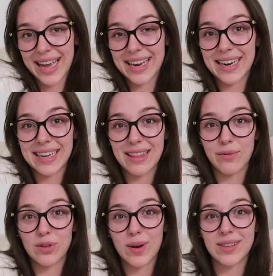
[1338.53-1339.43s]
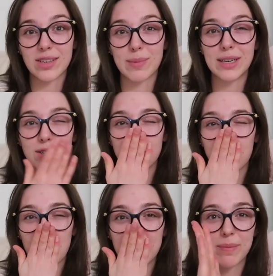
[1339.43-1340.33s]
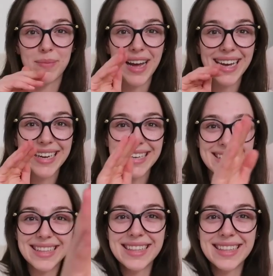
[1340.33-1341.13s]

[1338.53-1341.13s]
and I love you all so much. Bye!